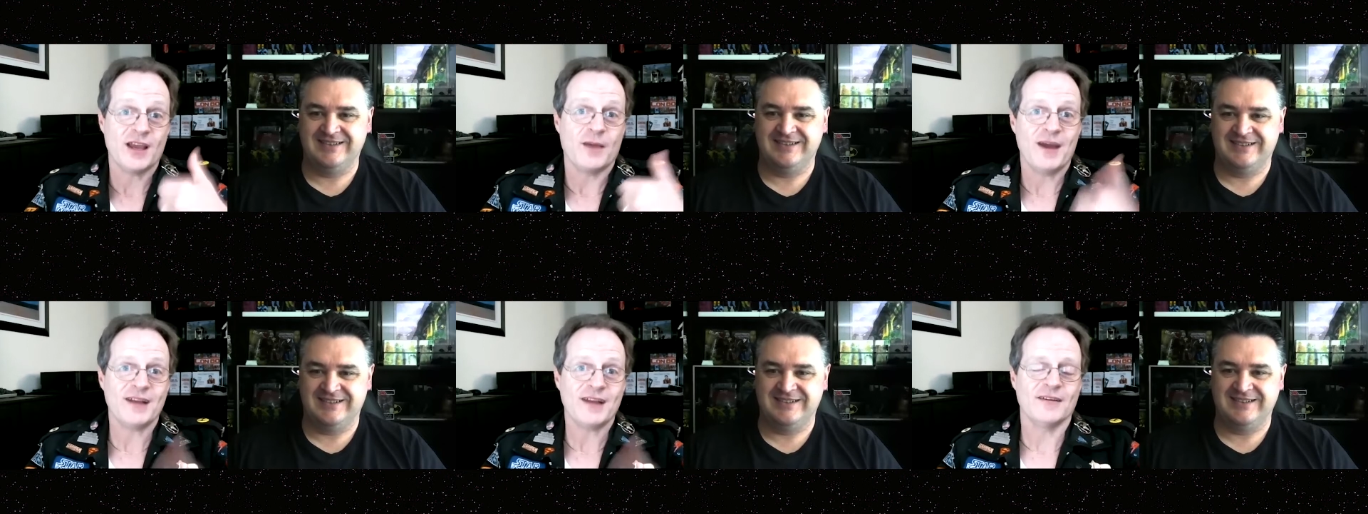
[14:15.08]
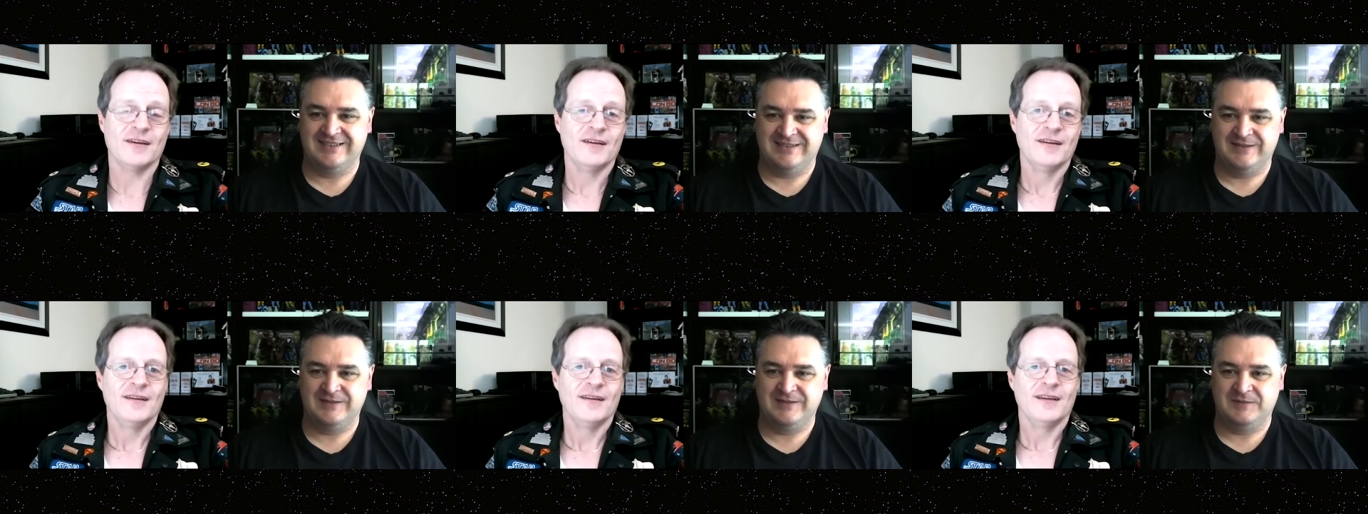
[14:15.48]
Speaker 1: come back to
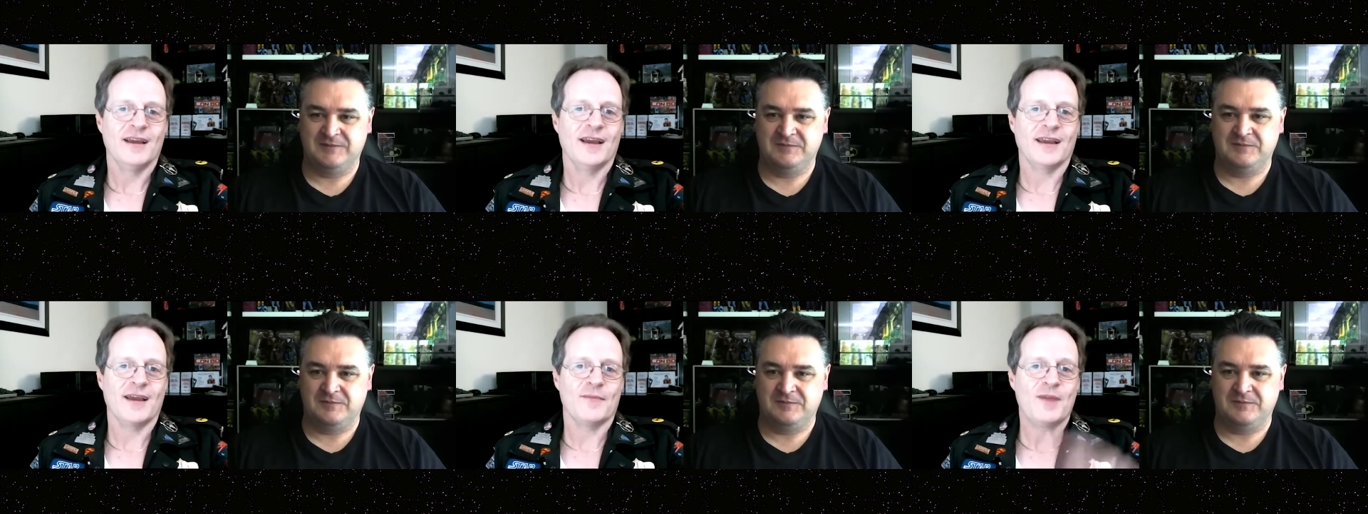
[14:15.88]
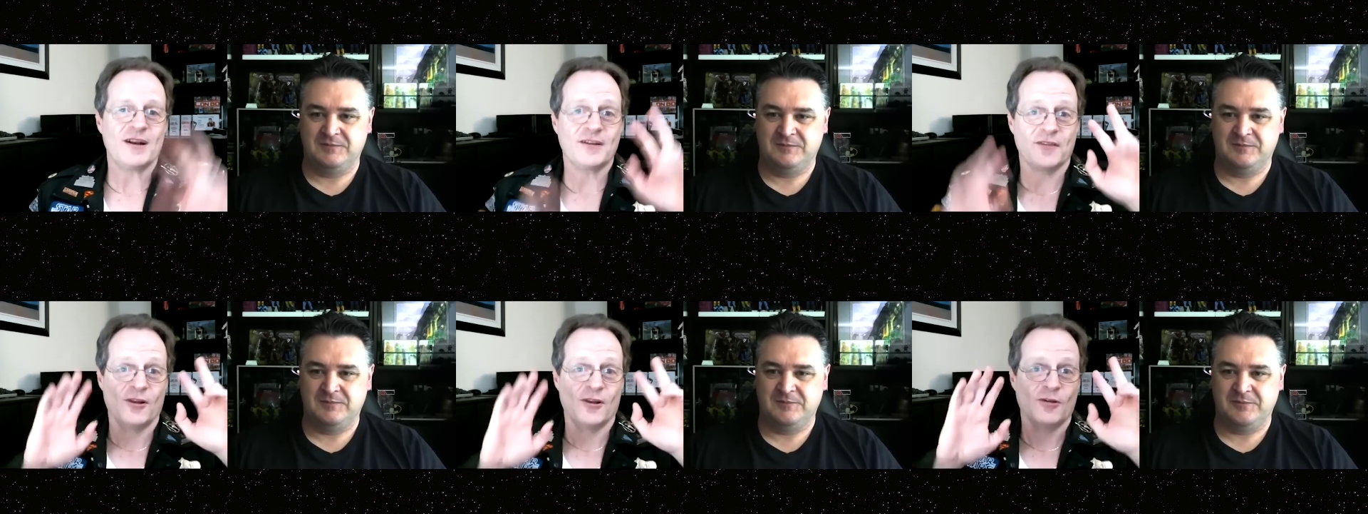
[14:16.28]
you know, come back
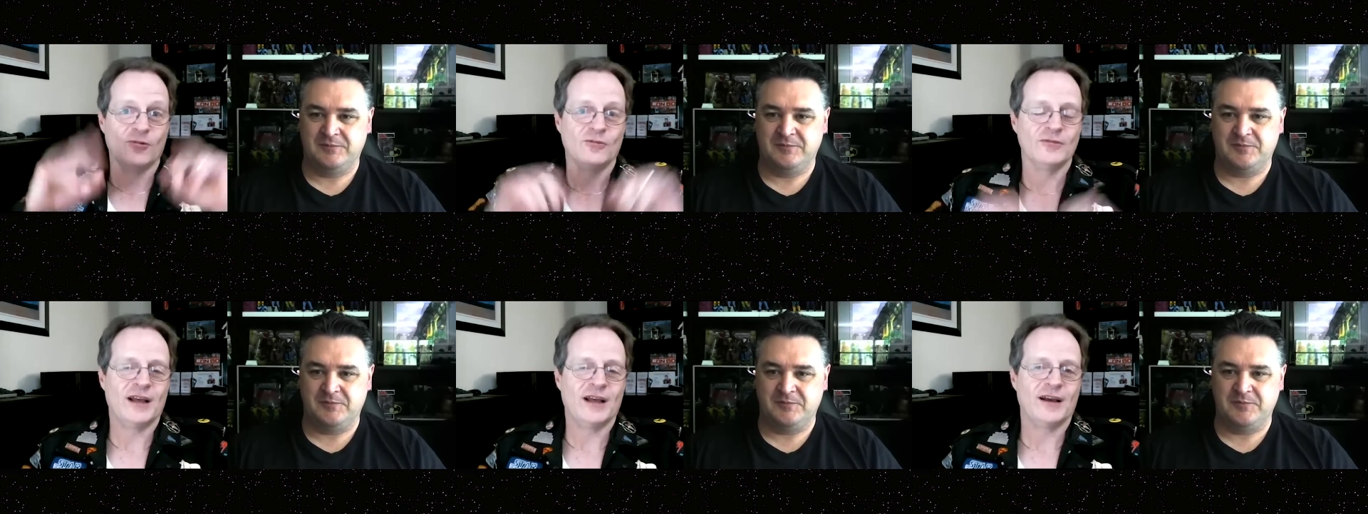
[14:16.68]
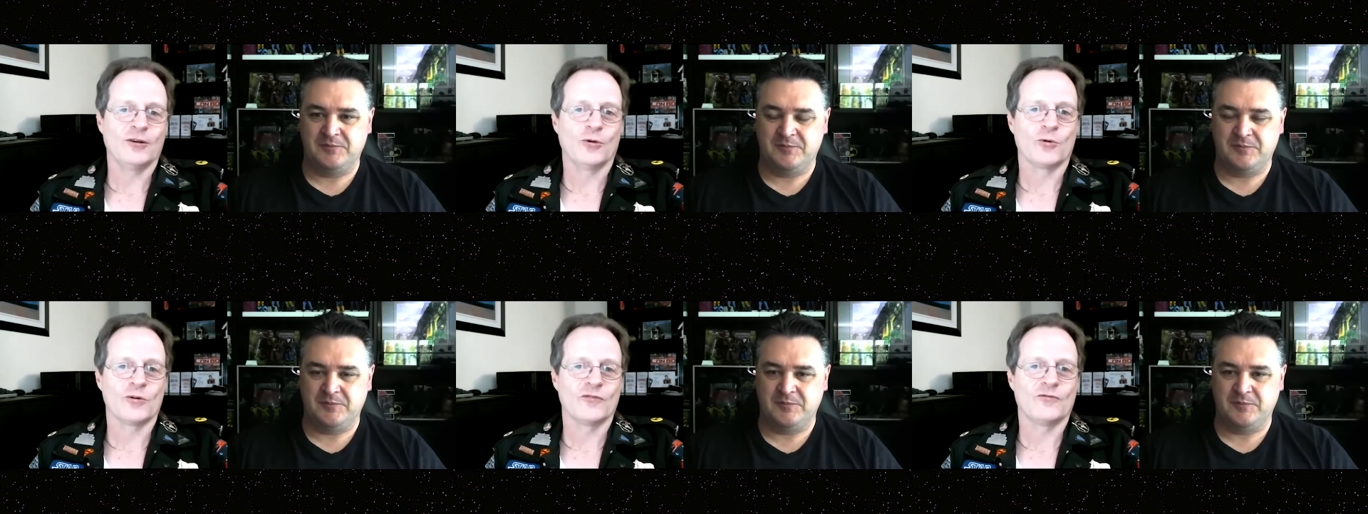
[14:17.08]
to the local uh,
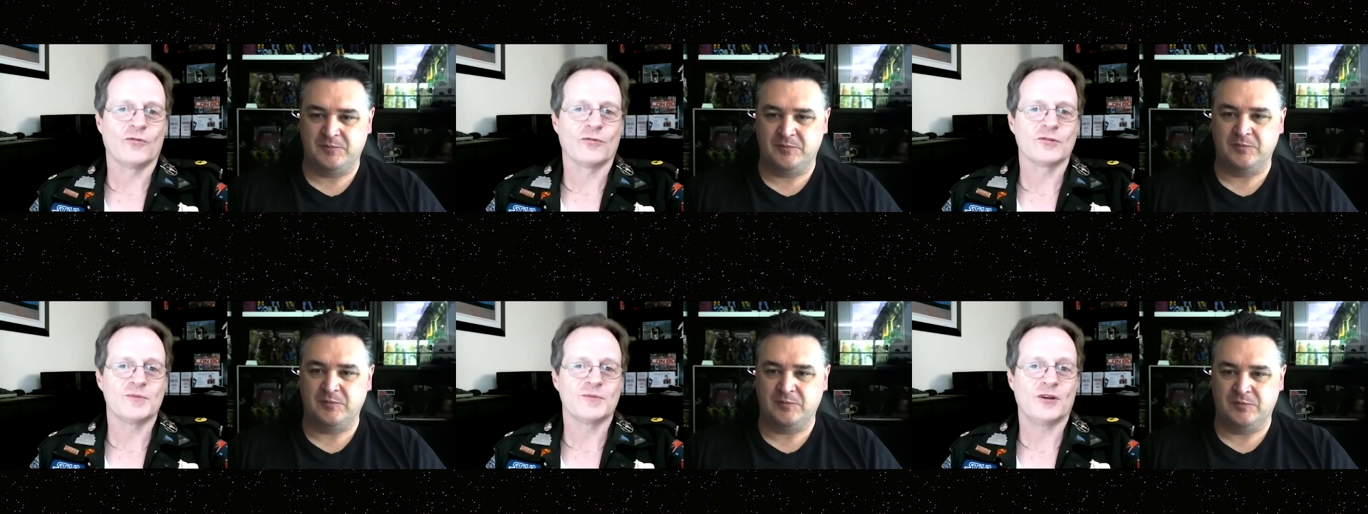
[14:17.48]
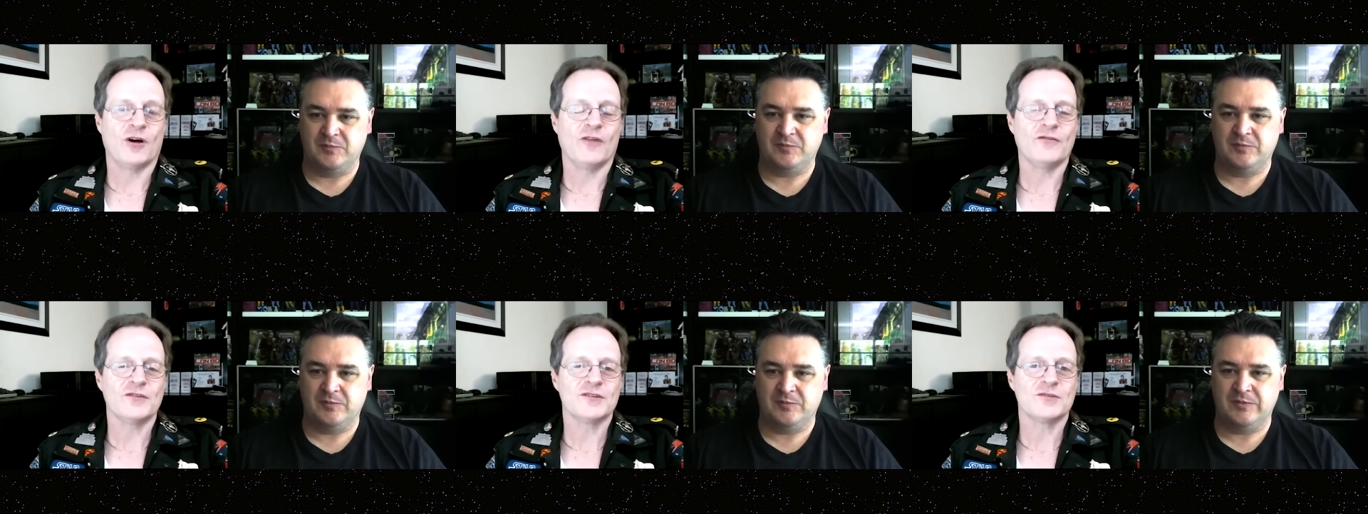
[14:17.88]
law enforcement
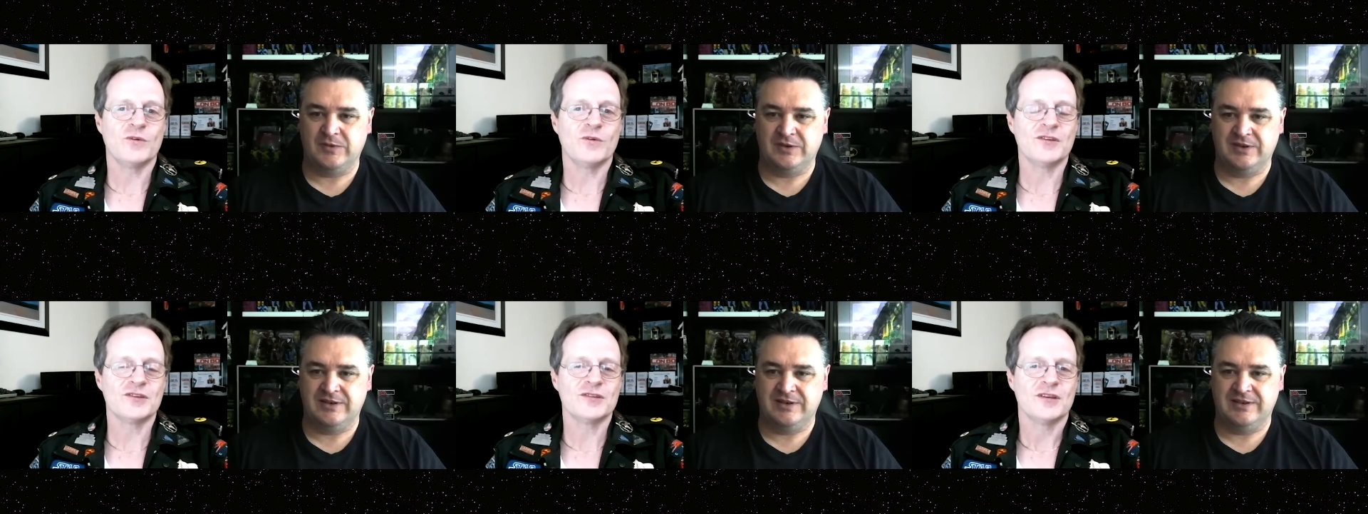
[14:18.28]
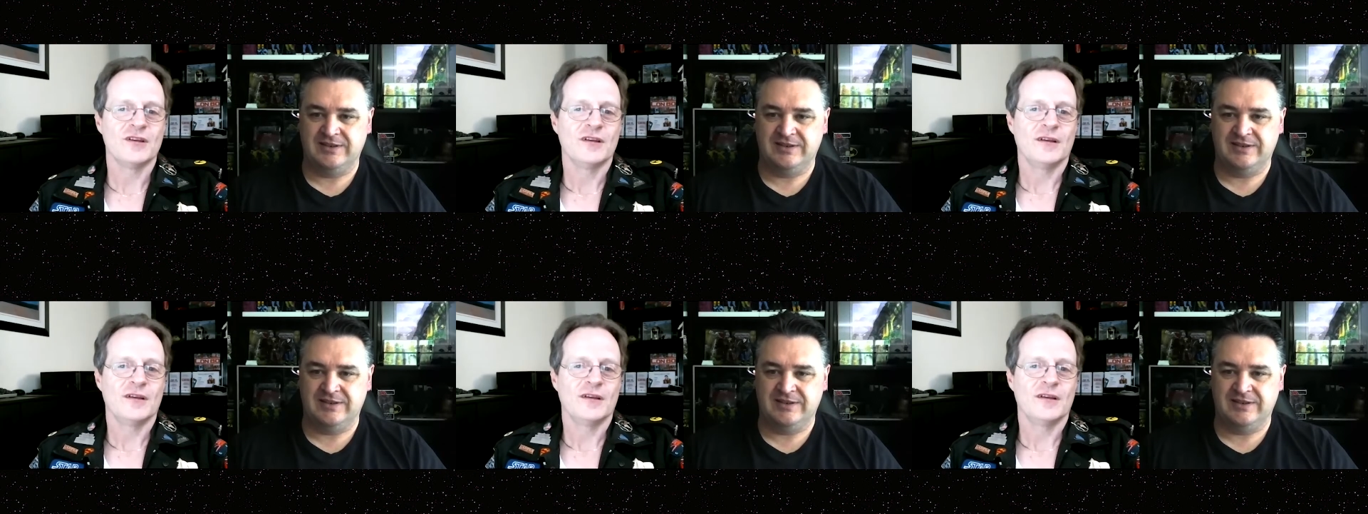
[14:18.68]
office with us.